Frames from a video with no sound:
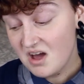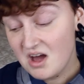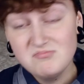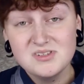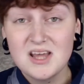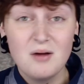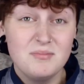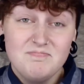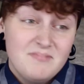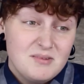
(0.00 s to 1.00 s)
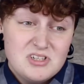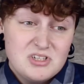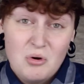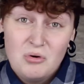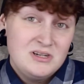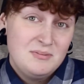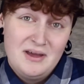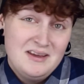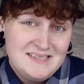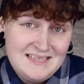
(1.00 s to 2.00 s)
I'm just I'm I'm just a horny
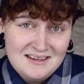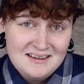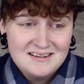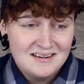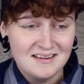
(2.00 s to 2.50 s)
person.